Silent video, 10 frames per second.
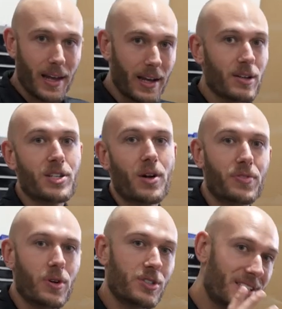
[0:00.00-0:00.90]
Here is our
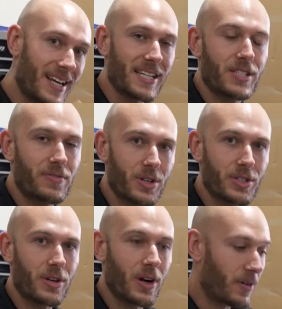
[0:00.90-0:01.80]
first test
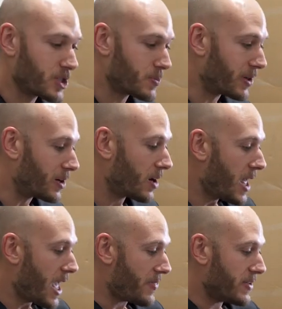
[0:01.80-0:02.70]
version of our splitter.
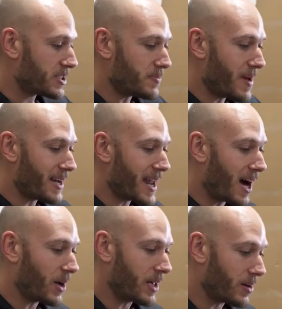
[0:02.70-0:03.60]
And this is made
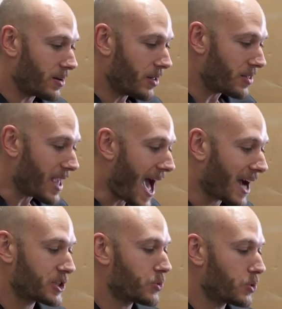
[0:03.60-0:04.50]
now in the
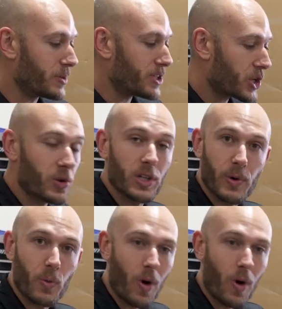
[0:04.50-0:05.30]
actual material that we